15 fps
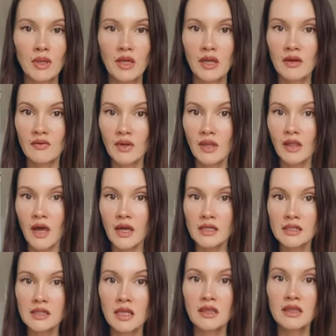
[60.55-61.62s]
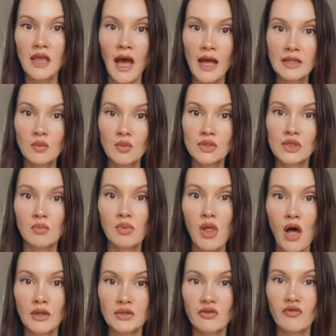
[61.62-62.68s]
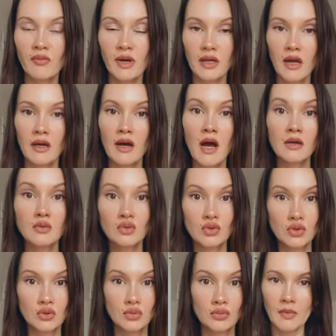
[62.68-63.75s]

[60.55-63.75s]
And I realized that that was a blotter of Baccarat Rouge.